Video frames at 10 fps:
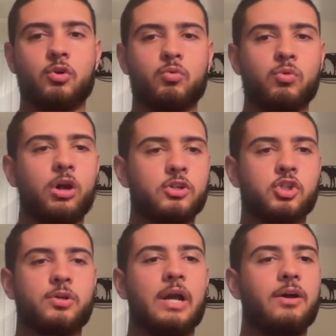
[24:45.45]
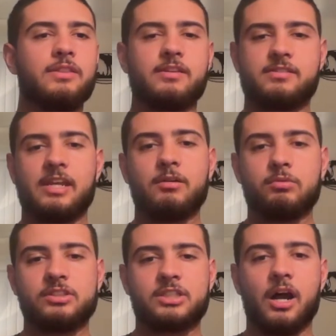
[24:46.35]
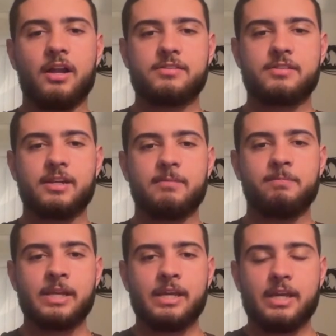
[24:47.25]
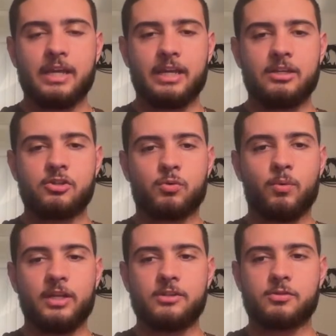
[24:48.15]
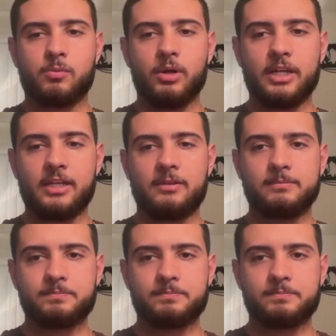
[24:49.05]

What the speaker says: raw turnout in the state of Wisconsin in 2020,